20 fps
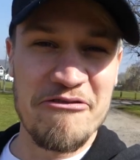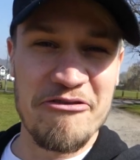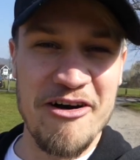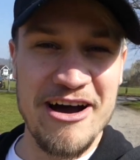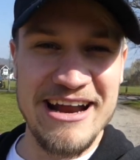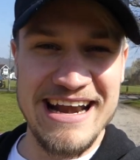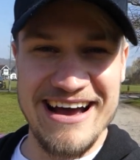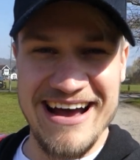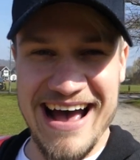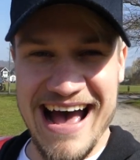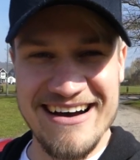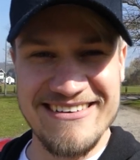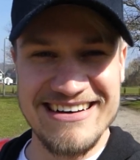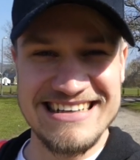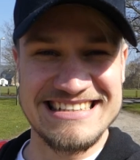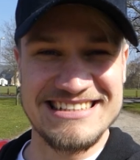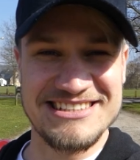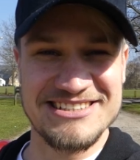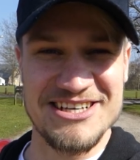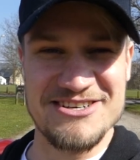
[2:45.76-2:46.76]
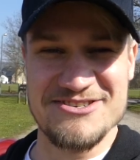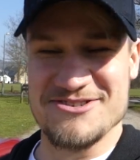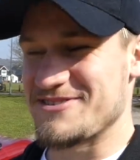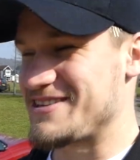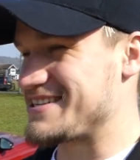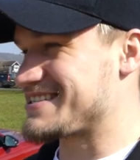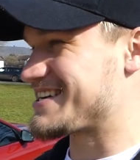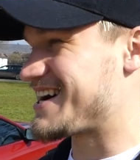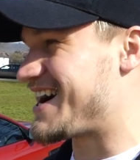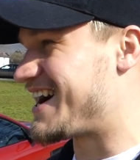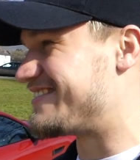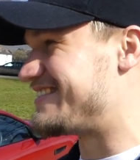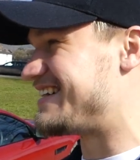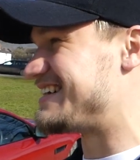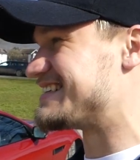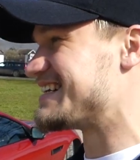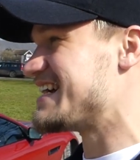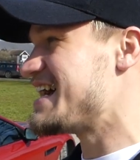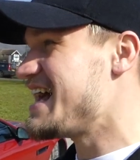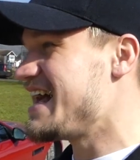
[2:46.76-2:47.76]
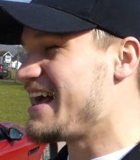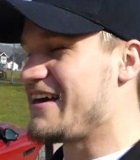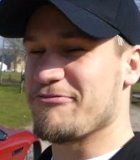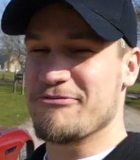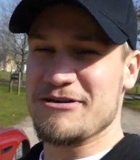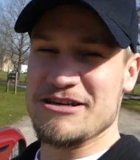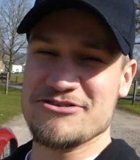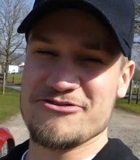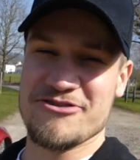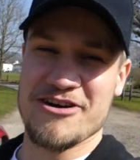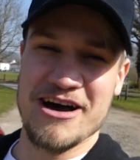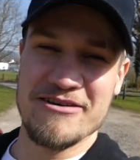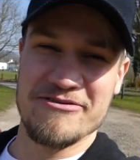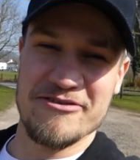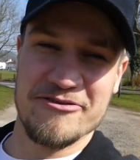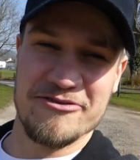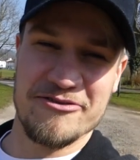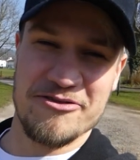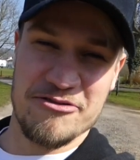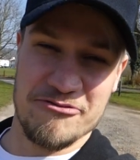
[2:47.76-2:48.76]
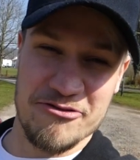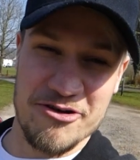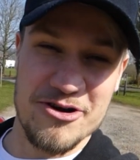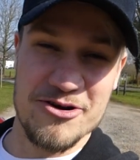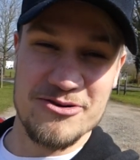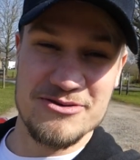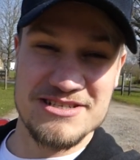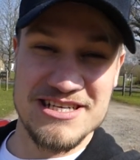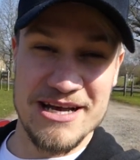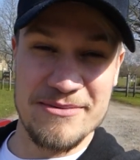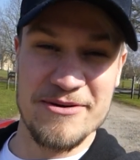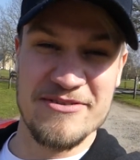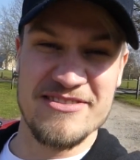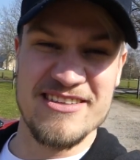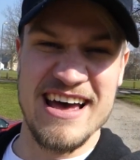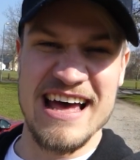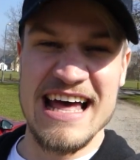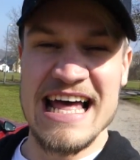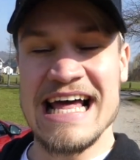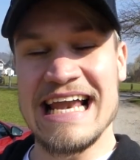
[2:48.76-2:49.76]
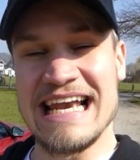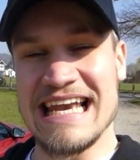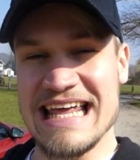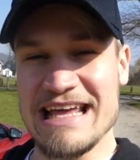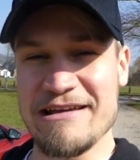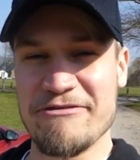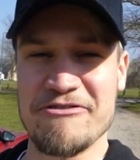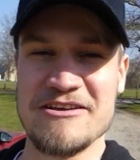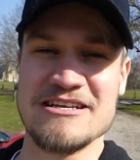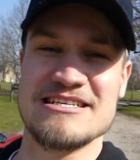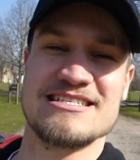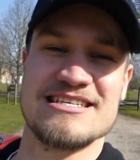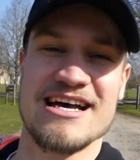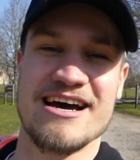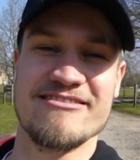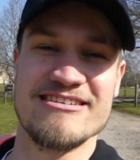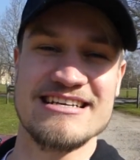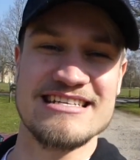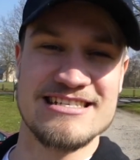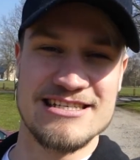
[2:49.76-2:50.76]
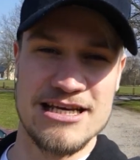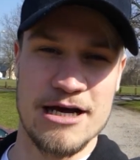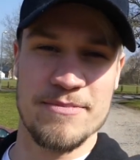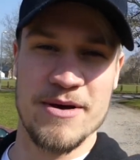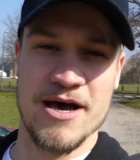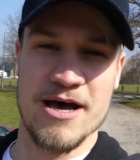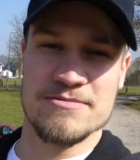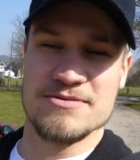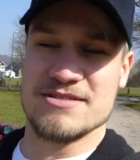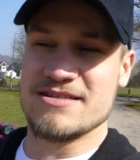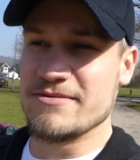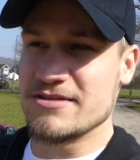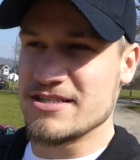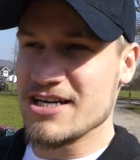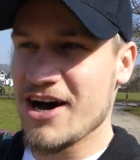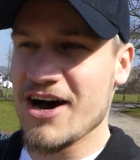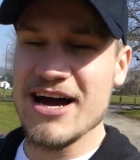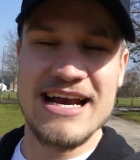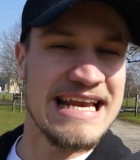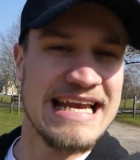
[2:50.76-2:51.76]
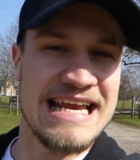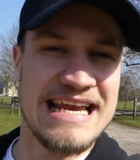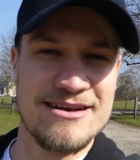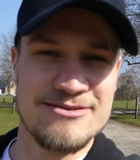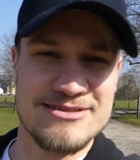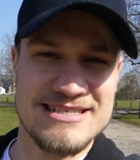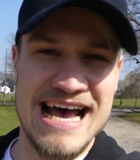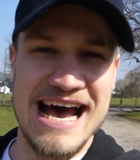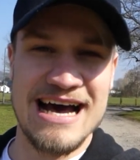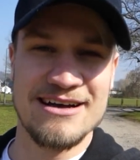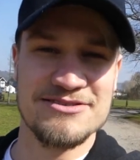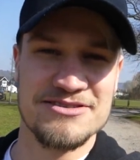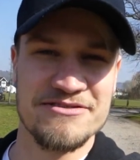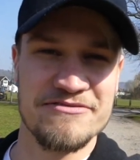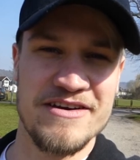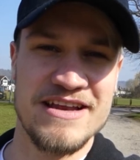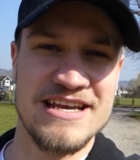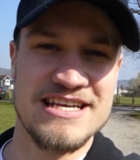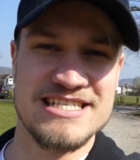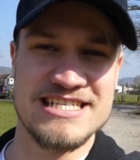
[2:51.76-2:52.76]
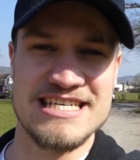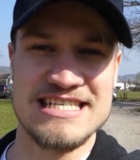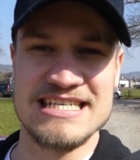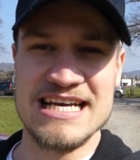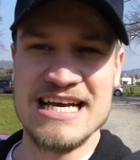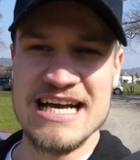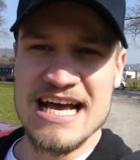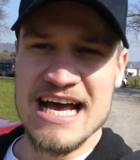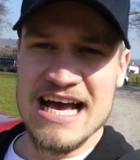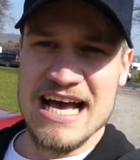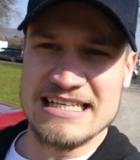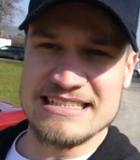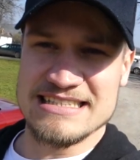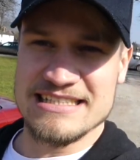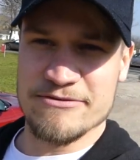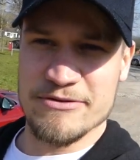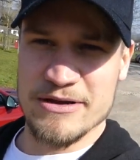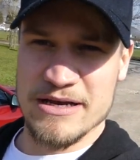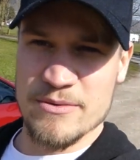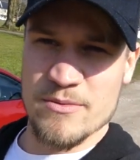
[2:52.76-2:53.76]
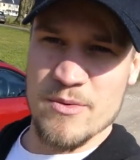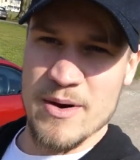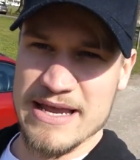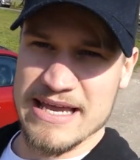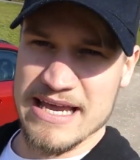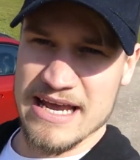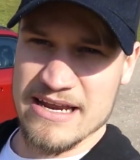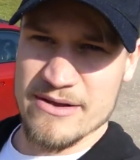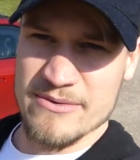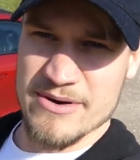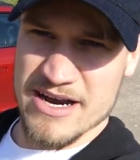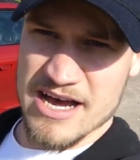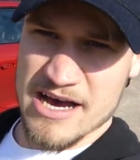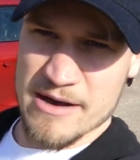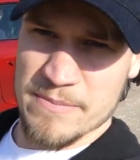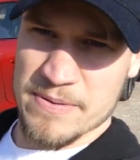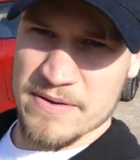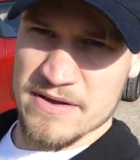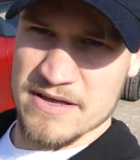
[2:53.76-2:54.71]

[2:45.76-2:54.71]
and find out how antisocial this car is if we drive it through some of the leafy Surrey suburbs, the tiny little towns and villages, and see if we can wake anyone up,